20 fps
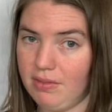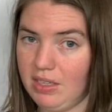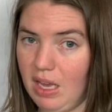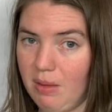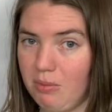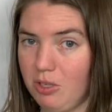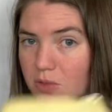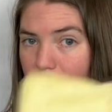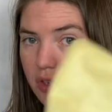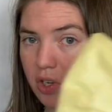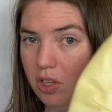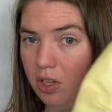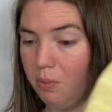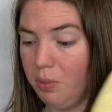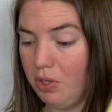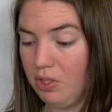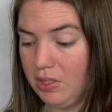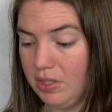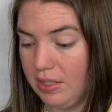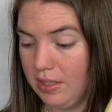damaged Furla
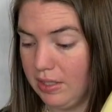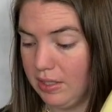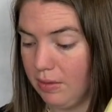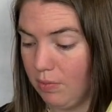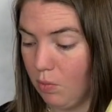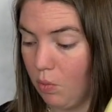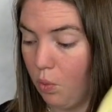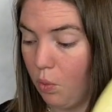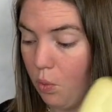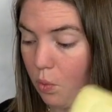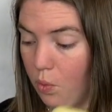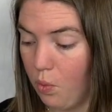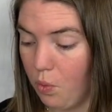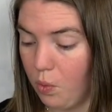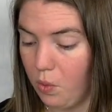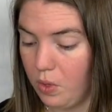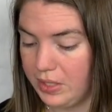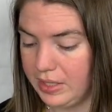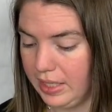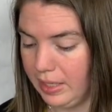purses? Ooh,
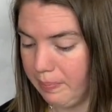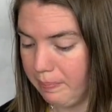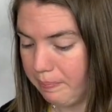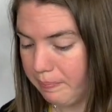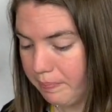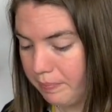we'll see.